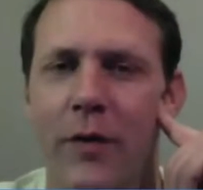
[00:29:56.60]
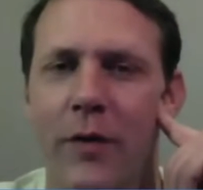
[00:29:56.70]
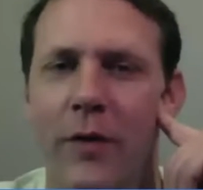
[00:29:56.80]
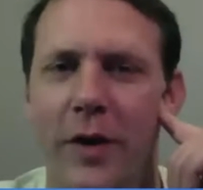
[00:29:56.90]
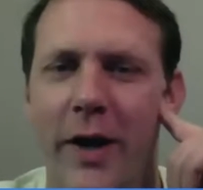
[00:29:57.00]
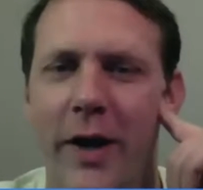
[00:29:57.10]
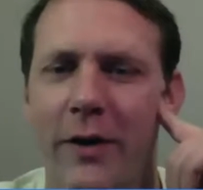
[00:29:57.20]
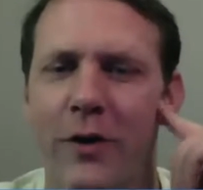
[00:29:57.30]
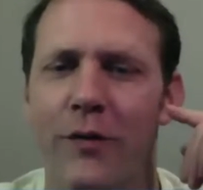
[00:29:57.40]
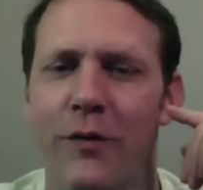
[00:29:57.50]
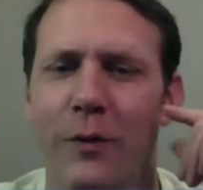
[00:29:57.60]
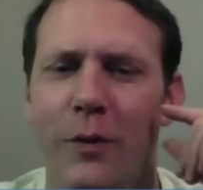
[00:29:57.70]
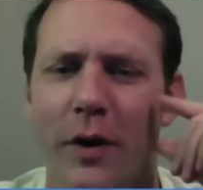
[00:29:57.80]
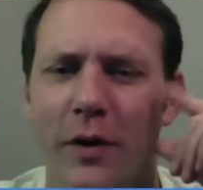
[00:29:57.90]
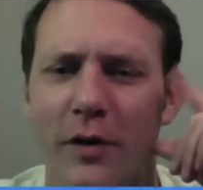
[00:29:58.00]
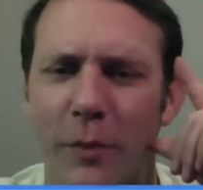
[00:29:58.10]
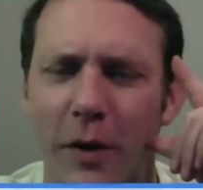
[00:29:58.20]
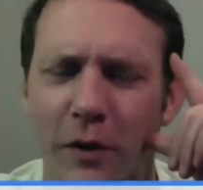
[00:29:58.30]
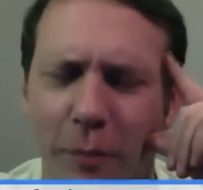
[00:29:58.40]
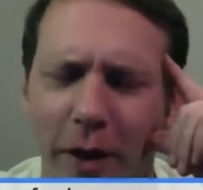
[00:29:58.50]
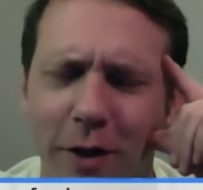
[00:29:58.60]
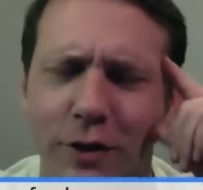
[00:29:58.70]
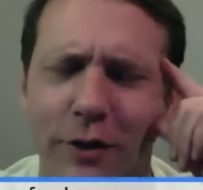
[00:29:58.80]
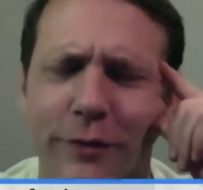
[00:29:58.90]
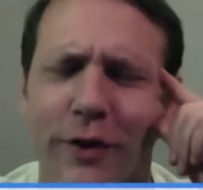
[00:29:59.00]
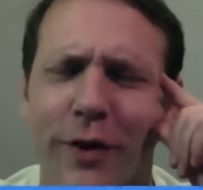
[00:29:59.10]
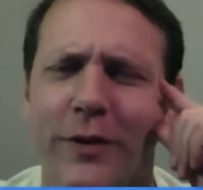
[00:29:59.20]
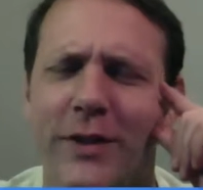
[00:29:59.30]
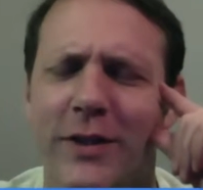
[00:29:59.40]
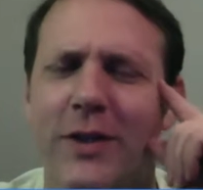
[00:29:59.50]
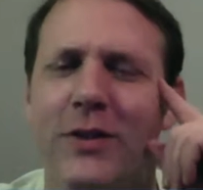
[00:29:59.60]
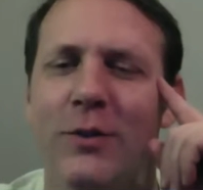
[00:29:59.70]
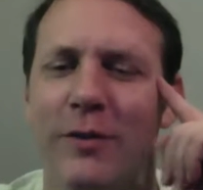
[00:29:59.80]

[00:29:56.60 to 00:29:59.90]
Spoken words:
decide, I don't know if you speak Spanish or if you ever intend to,